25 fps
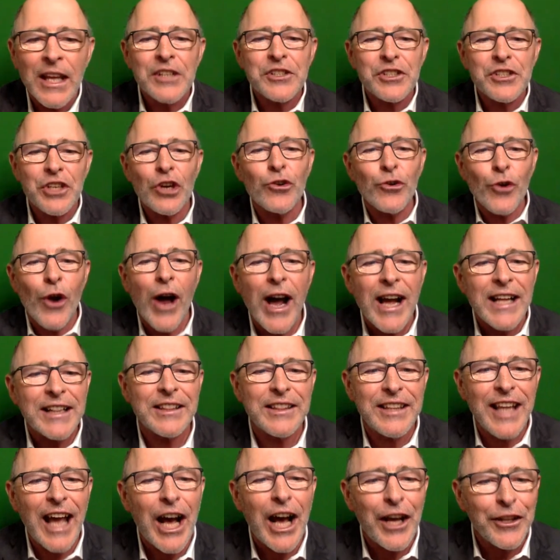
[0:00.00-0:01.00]
So, right
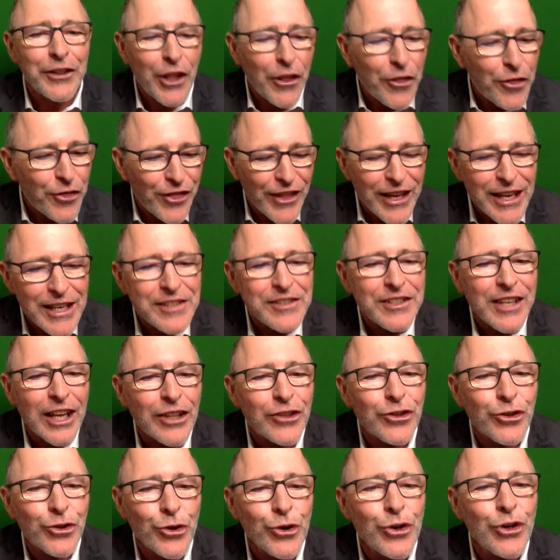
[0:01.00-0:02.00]
now, the things
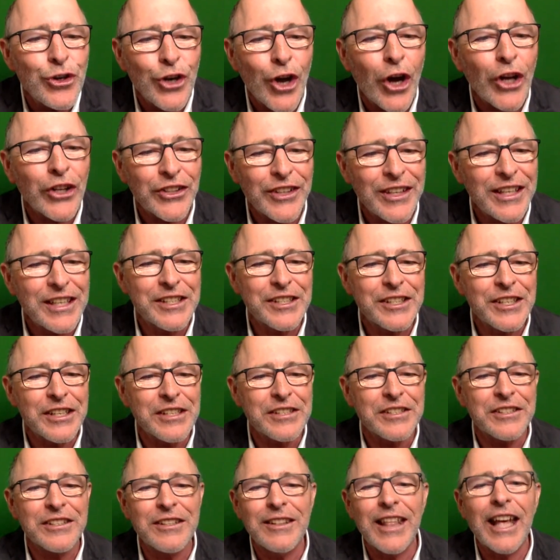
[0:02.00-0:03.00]
that do not
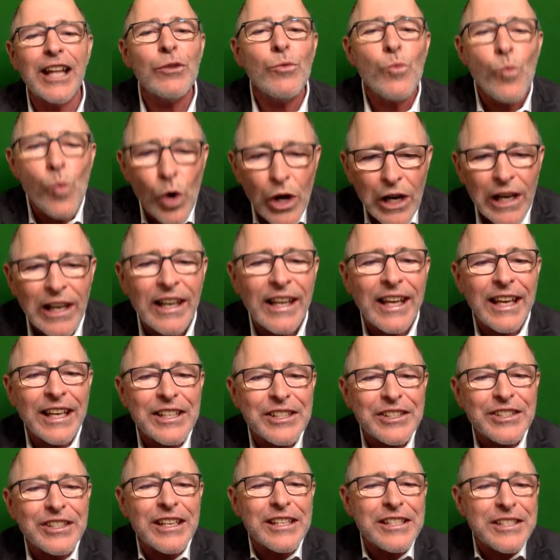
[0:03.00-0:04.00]
exist, that will
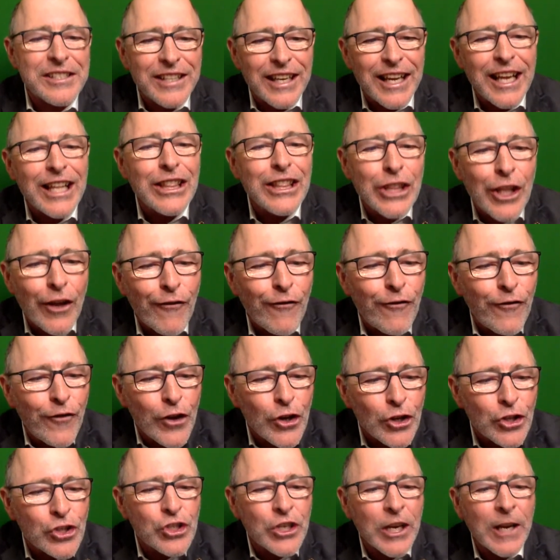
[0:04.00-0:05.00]
exist in the
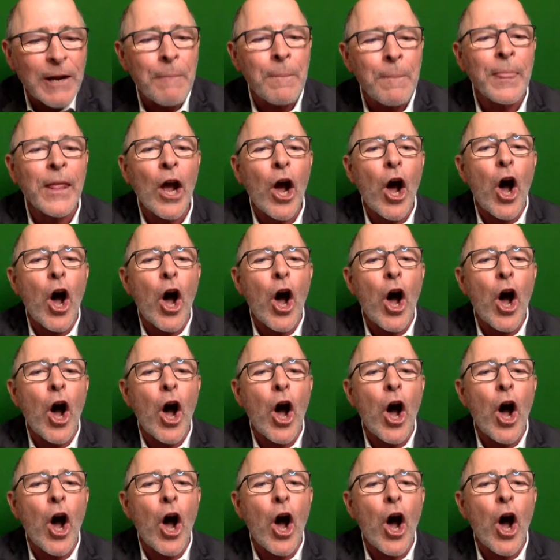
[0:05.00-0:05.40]
future,